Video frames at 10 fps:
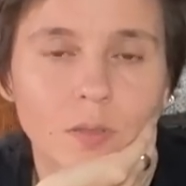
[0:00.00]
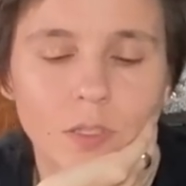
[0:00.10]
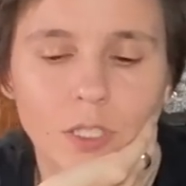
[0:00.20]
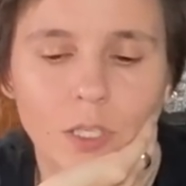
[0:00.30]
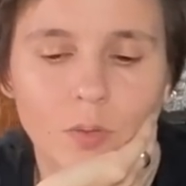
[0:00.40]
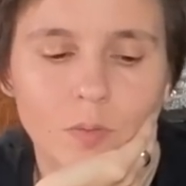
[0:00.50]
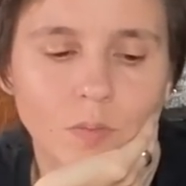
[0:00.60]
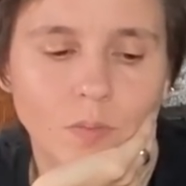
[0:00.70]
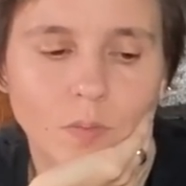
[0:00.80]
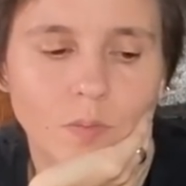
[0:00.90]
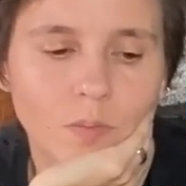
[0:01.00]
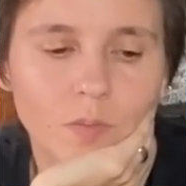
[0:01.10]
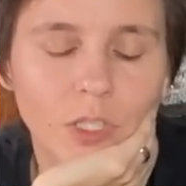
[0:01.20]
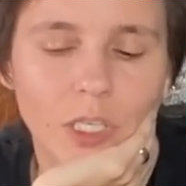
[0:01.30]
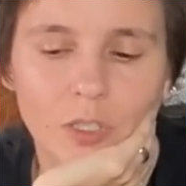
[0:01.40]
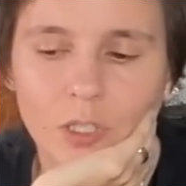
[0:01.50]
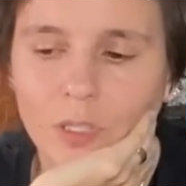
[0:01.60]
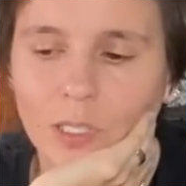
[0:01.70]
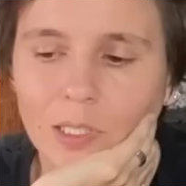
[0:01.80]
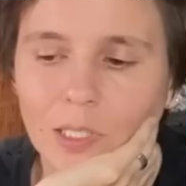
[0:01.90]
You know, the
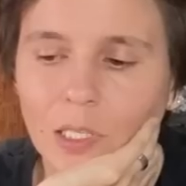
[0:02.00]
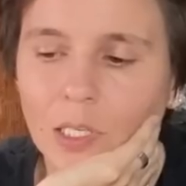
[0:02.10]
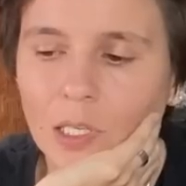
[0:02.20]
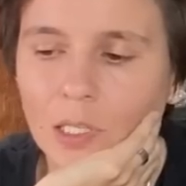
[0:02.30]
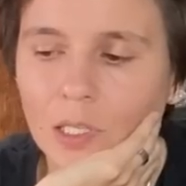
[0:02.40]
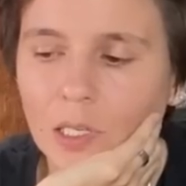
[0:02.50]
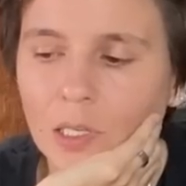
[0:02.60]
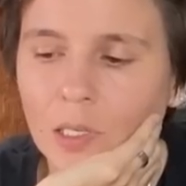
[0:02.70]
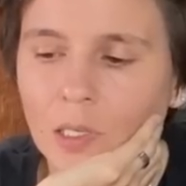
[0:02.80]
energies that need healing.